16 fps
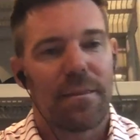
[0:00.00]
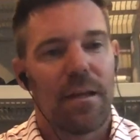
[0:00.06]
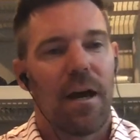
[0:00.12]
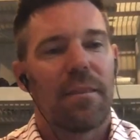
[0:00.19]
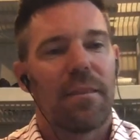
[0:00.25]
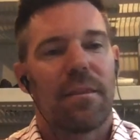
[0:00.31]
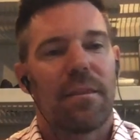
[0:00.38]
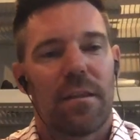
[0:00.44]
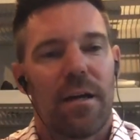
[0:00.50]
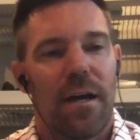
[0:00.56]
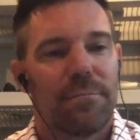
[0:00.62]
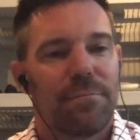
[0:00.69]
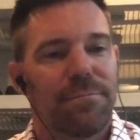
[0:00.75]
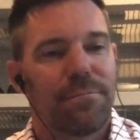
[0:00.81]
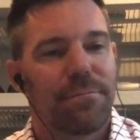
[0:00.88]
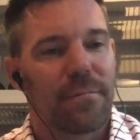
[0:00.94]
I think
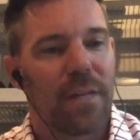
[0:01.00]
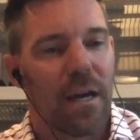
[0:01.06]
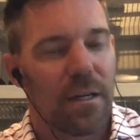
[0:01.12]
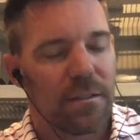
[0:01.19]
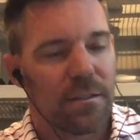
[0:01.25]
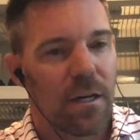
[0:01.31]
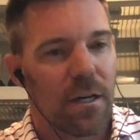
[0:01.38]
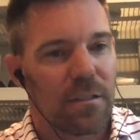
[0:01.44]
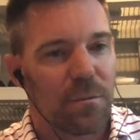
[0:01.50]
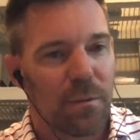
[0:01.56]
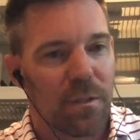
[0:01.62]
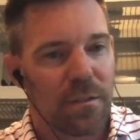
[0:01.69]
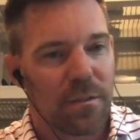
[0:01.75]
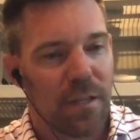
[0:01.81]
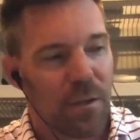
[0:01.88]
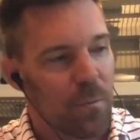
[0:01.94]
that kind of sucks when
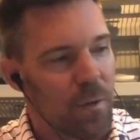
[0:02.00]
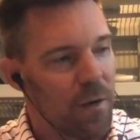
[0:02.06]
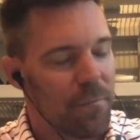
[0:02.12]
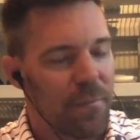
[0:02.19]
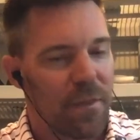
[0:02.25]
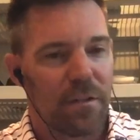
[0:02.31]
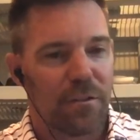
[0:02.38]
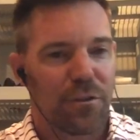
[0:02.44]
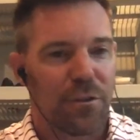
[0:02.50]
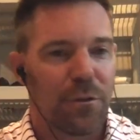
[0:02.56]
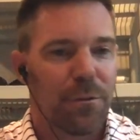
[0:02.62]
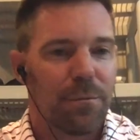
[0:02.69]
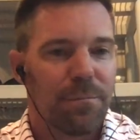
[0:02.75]
it's like, well, they're screwed.